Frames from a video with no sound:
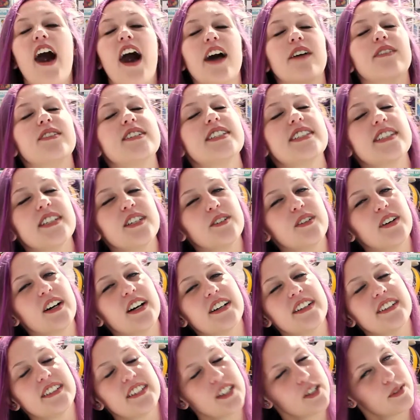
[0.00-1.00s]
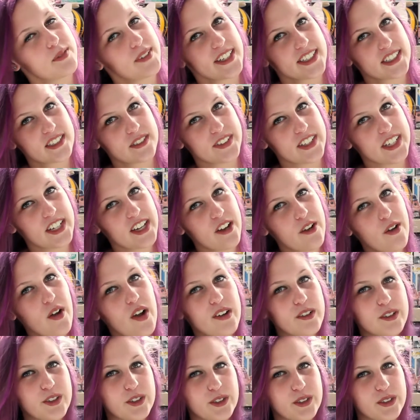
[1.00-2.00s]
I will see you all in the next video.
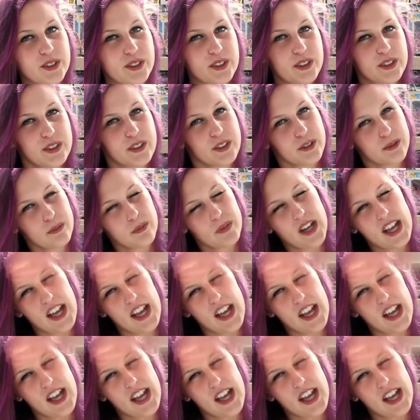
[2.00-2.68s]
Goodbye!